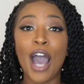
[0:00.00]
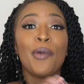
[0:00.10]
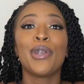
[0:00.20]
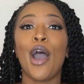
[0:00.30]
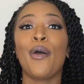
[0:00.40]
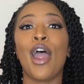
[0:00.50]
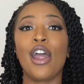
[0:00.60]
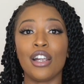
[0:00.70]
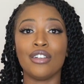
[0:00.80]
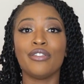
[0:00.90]
I don't know
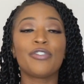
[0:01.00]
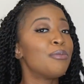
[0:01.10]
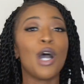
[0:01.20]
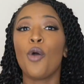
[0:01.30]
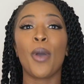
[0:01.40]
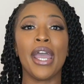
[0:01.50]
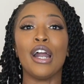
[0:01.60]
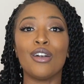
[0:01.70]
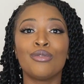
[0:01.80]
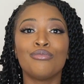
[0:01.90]
her from
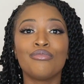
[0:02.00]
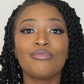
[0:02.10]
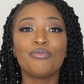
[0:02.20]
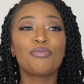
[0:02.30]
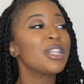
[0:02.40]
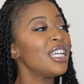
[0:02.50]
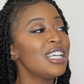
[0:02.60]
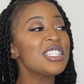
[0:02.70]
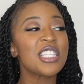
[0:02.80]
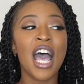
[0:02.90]
nowhere.
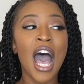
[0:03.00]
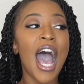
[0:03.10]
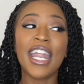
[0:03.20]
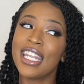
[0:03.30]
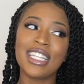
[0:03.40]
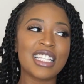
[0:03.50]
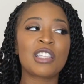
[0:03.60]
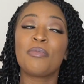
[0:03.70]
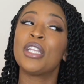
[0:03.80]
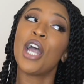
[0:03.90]
Please, I need this
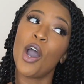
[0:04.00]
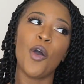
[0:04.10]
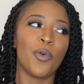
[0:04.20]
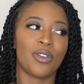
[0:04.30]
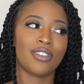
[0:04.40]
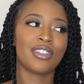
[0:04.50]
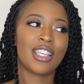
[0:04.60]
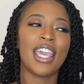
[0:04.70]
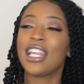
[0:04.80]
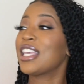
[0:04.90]
to be known.
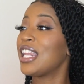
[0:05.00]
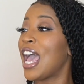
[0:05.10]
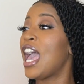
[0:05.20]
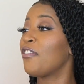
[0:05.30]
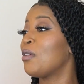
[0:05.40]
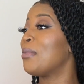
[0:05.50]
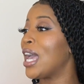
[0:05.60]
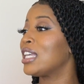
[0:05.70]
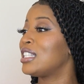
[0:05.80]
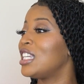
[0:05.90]
Can I have the
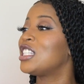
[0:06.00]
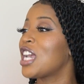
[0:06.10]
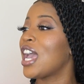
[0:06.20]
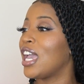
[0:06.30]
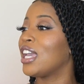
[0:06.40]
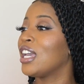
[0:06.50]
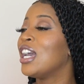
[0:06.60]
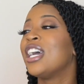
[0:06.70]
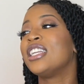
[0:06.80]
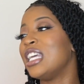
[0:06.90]
mic, DJ?
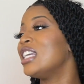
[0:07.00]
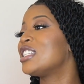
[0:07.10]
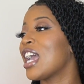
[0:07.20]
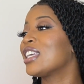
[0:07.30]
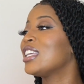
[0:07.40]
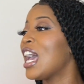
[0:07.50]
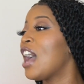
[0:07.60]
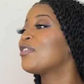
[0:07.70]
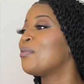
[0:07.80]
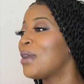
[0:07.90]
DJ, can I
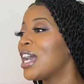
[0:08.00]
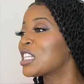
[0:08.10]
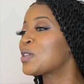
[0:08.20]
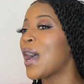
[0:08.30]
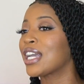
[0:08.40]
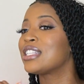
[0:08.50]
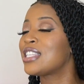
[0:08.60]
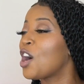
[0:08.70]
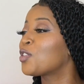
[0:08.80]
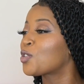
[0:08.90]
have the mic so I can
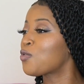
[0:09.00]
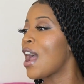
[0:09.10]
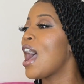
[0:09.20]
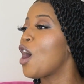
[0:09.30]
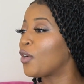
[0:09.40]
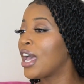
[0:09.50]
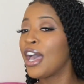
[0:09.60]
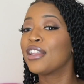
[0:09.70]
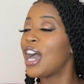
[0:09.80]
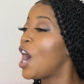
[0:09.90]
tell the crowd
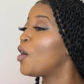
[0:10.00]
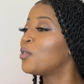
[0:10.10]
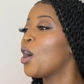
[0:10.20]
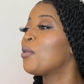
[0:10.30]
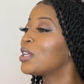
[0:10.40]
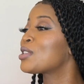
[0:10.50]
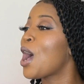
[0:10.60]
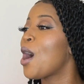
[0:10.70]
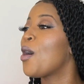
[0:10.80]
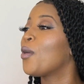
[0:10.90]
that I don't know this
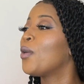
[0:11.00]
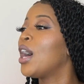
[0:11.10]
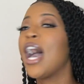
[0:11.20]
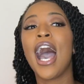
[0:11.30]
hoe?